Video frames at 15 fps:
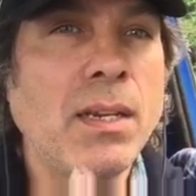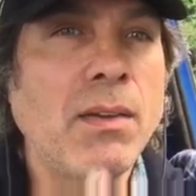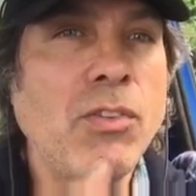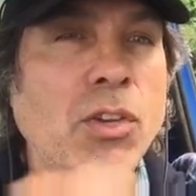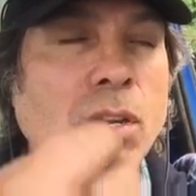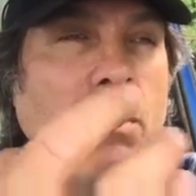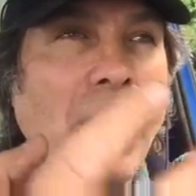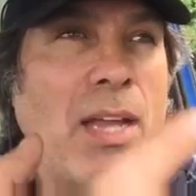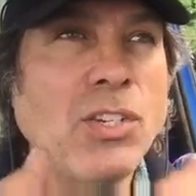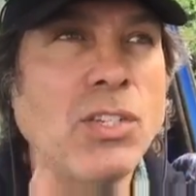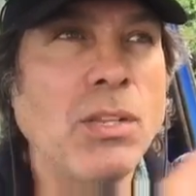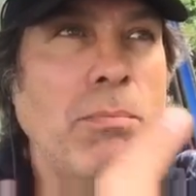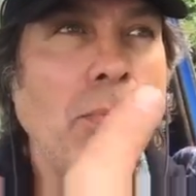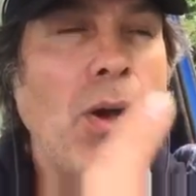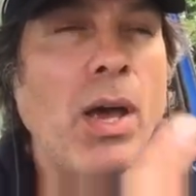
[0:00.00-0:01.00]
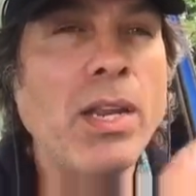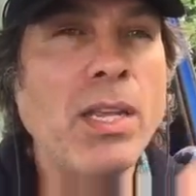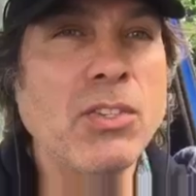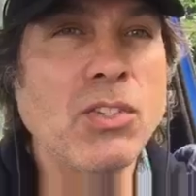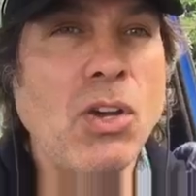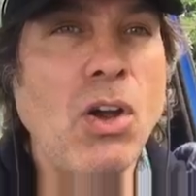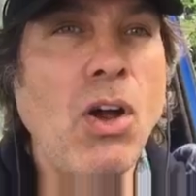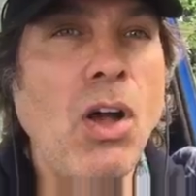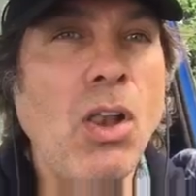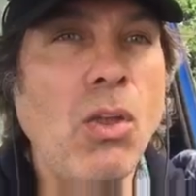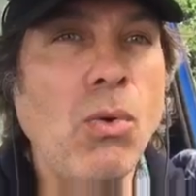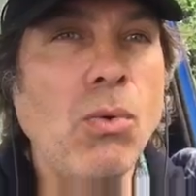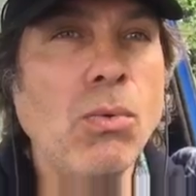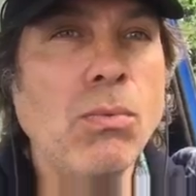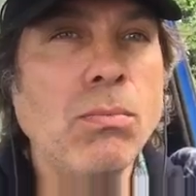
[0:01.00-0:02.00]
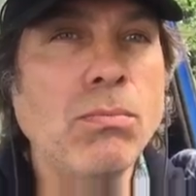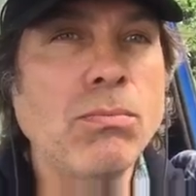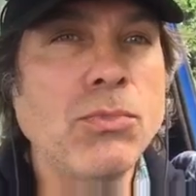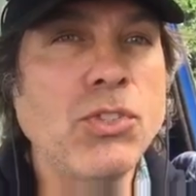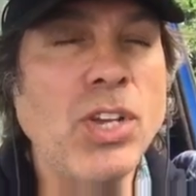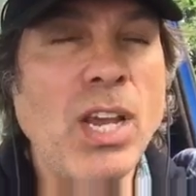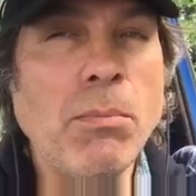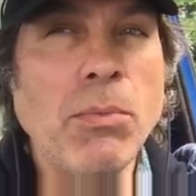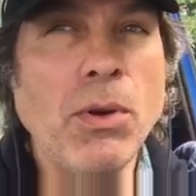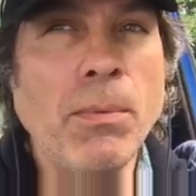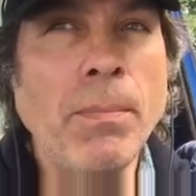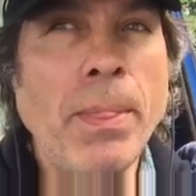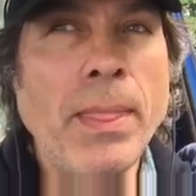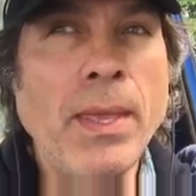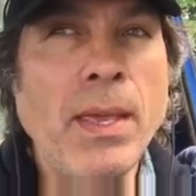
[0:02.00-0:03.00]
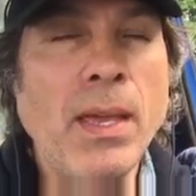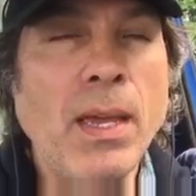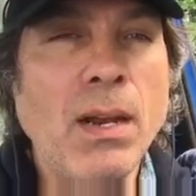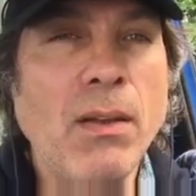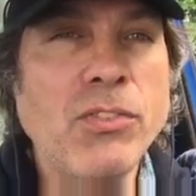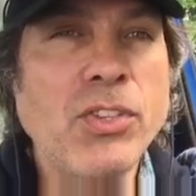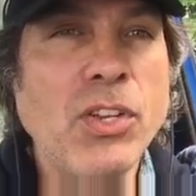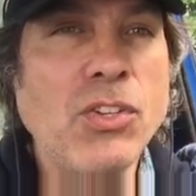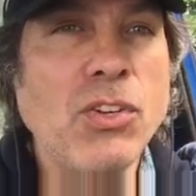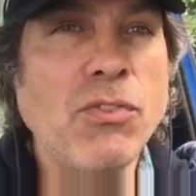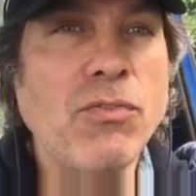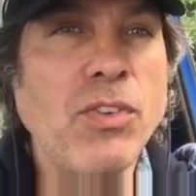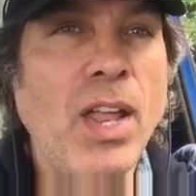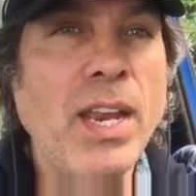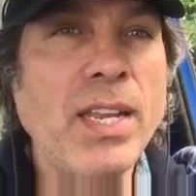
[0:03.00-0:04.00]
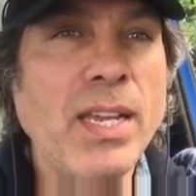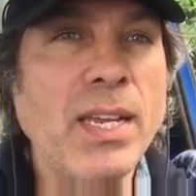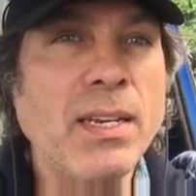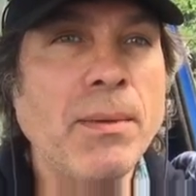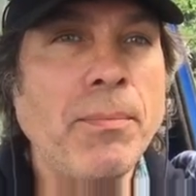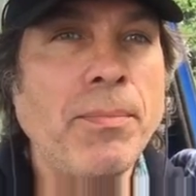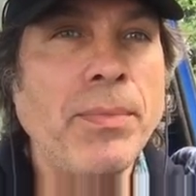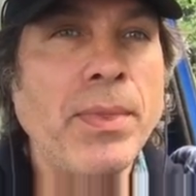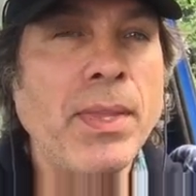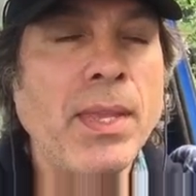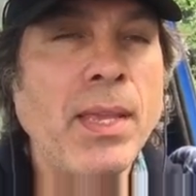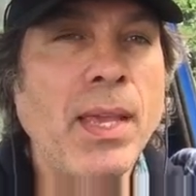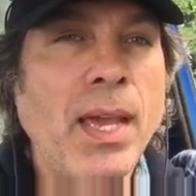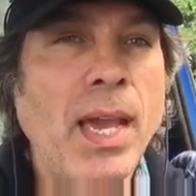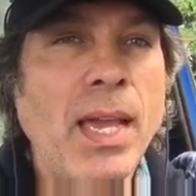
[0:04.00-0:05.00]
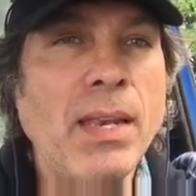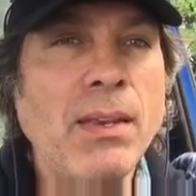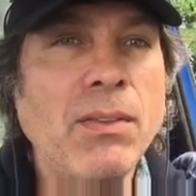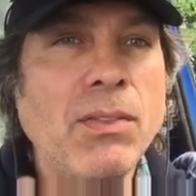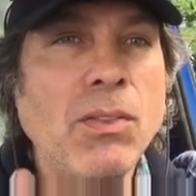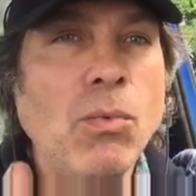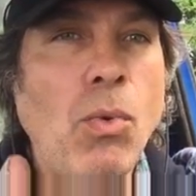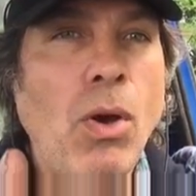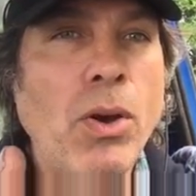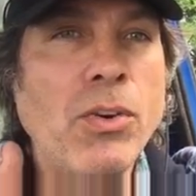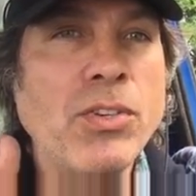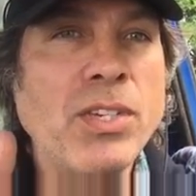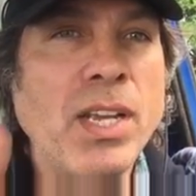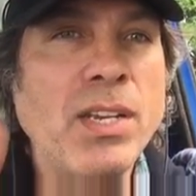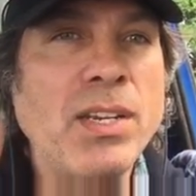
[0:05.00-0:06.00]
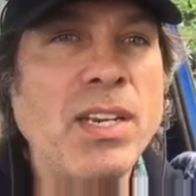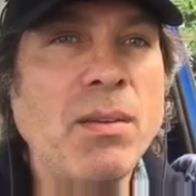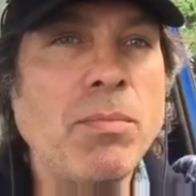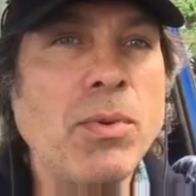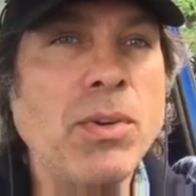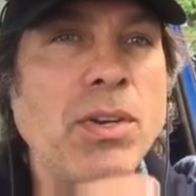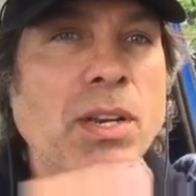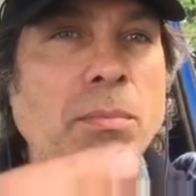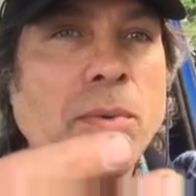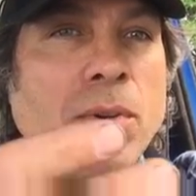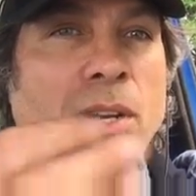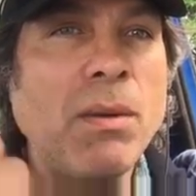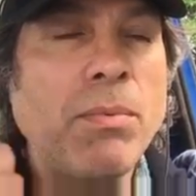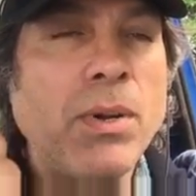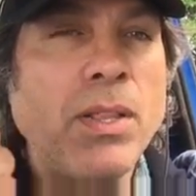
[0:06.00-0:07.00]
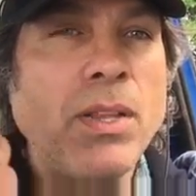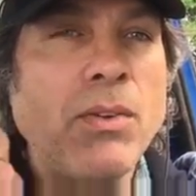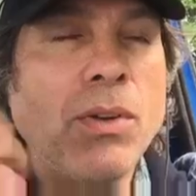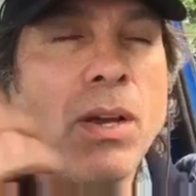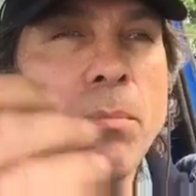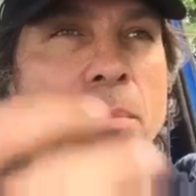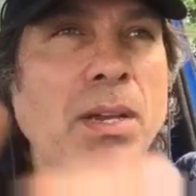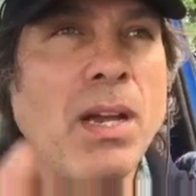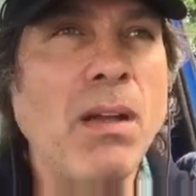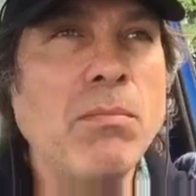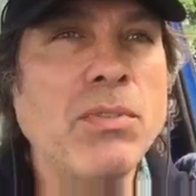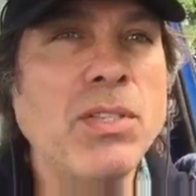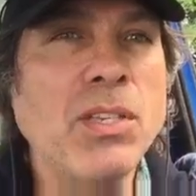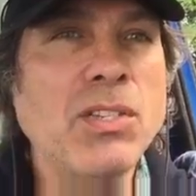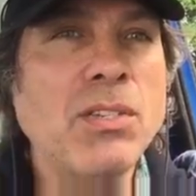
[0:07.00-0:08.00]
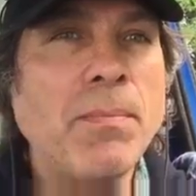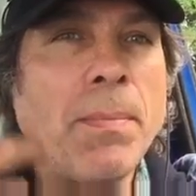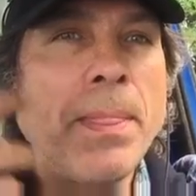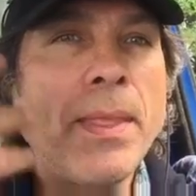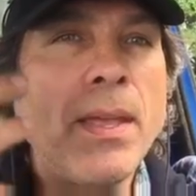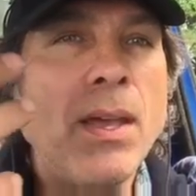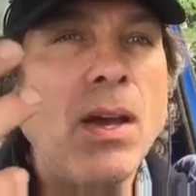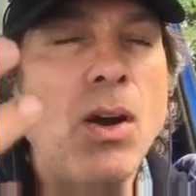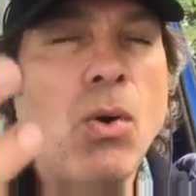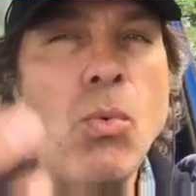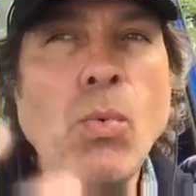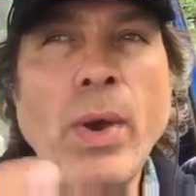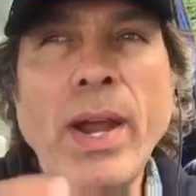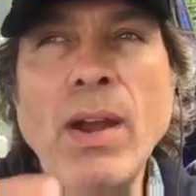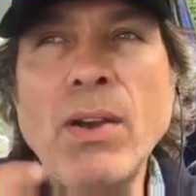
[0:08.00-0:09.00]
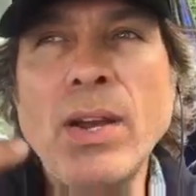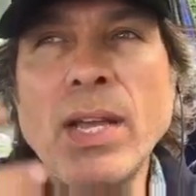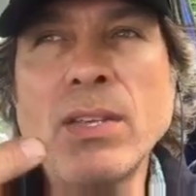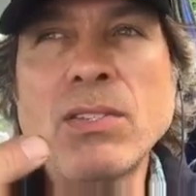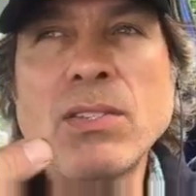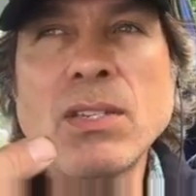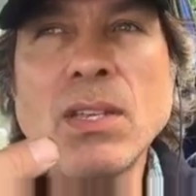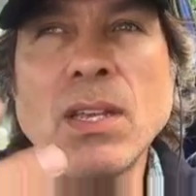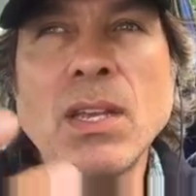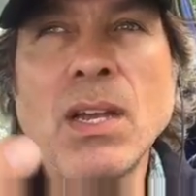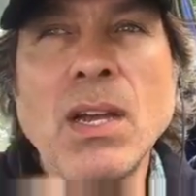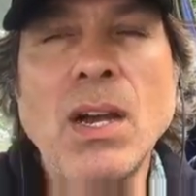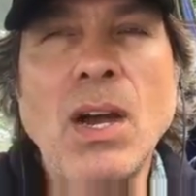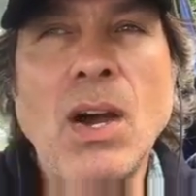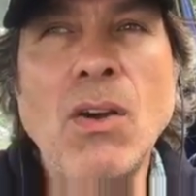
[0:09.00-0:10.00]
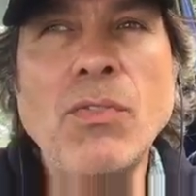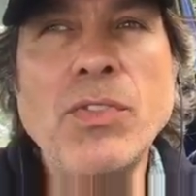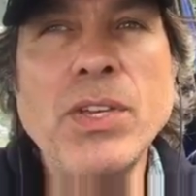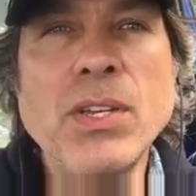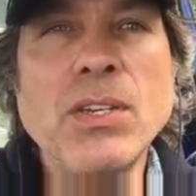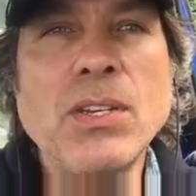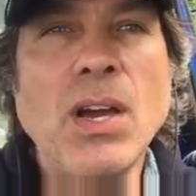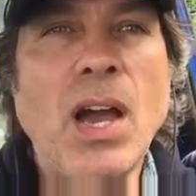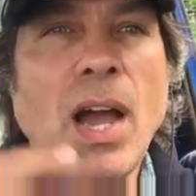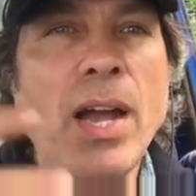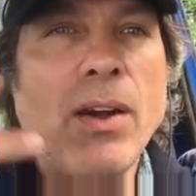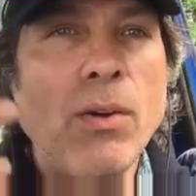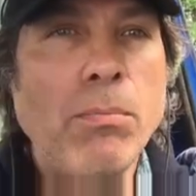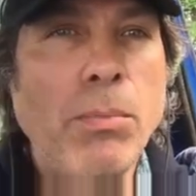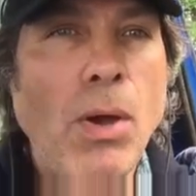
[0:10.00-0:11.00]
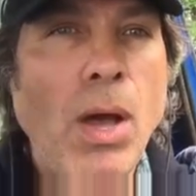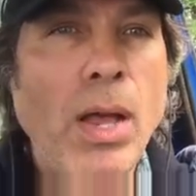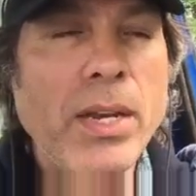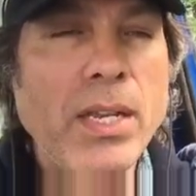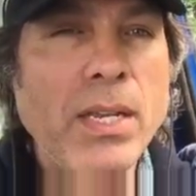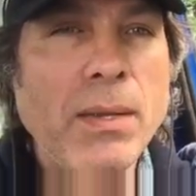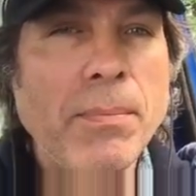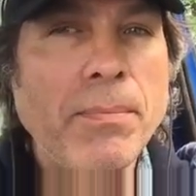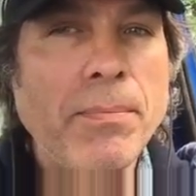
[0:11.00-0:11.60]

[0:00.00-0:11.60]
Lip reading: If you could imagine the body as a hollow chamber, and all of a sudden you're flooding it, and the water is getting deeper and deeper and deeper, and there becomes this awareness of the entire body